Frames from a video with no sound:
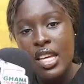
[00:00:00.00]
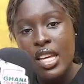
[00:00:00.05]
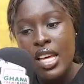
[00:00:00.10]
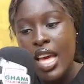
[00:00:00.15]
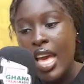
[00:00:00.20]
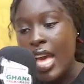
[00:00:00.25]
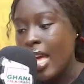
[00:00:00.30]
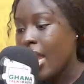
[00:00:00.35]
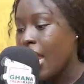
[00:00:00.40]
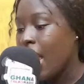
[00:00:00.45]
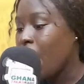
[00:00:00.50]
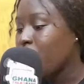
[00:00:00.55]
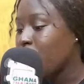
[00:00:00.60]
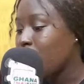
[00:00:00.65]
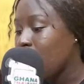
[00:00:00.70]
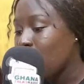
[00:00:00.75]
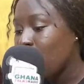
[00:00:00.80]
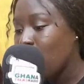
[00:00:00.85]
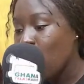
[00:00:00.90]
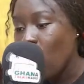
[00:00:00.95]
and
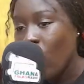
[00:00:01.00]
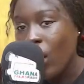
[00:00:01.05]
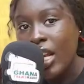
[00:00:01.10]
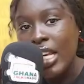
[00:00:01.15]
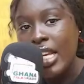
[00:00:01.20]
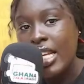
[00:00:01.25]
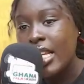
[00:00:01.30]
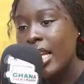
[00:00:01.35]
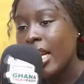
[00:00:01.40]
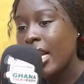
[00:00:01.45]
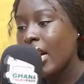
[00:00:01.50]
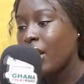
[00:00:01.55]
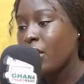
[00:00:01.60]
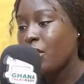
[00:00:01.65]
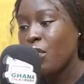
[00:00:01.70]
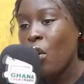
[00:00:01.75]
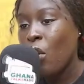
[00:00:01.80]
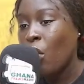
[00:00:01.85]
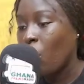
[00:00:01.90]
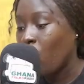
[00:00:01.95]
after doing your clinicals
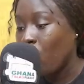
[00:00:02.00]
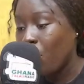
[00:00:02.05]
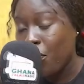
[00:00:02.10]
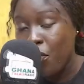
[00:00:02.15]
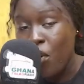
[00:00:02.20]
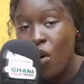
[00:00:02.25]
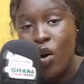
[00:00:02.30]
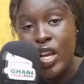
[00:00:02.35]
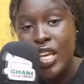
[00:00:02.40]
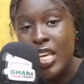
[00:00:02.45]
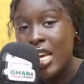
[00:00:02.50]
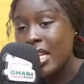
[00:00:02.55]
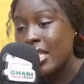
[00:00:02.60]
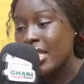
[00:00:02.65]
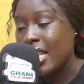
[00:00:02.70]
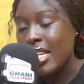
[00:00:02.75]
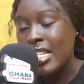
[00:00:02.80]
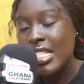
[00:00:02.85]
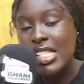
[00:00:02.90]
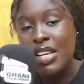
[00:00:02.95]
for 4 years
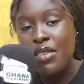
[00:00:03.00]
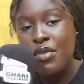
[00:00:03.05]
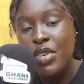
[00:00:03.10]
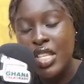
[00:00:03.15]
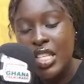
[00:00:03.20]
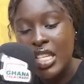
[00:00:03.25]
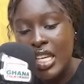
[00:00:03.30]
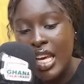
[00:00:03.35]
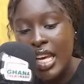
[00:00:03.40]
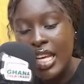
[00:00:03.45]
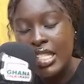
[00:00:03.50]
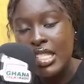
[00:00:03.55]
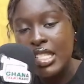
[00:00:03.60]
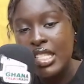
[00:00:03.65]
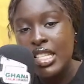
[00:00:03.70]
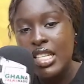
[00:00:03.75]
and 7 years,